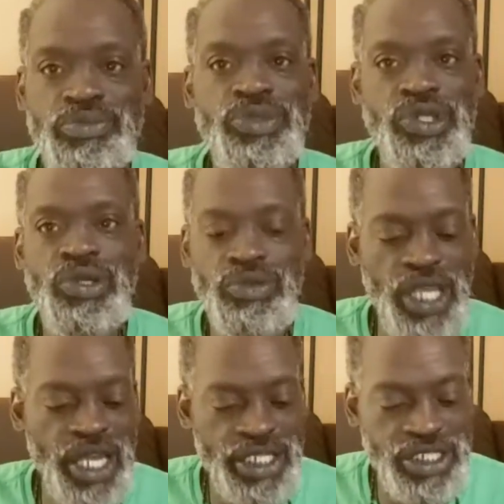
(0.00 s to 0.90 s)
You know,
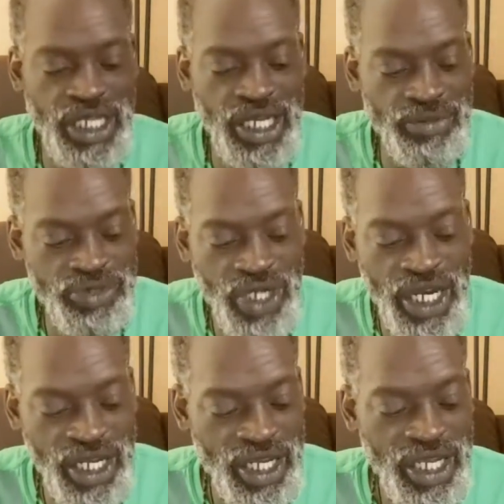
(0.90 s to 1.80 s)
like I said, I'm
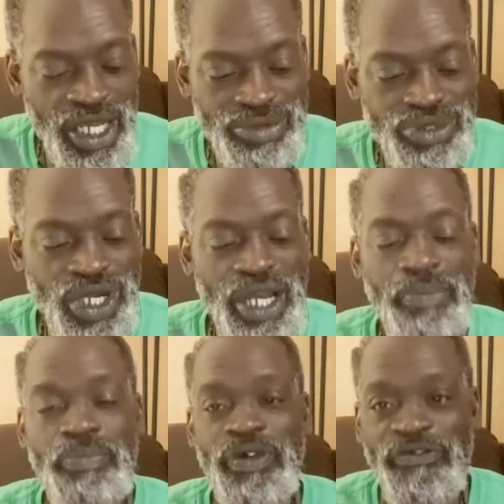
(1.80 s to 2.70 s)
trying to
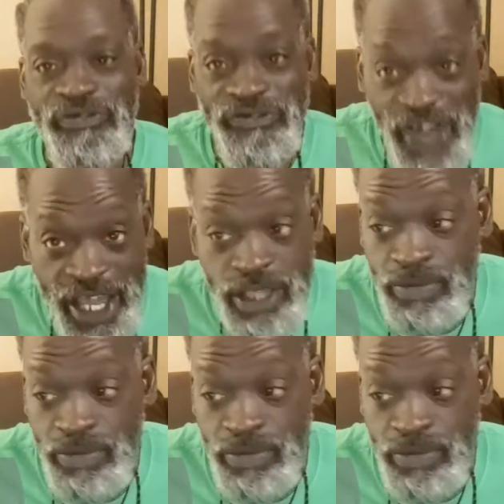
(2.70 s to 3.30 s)
perfect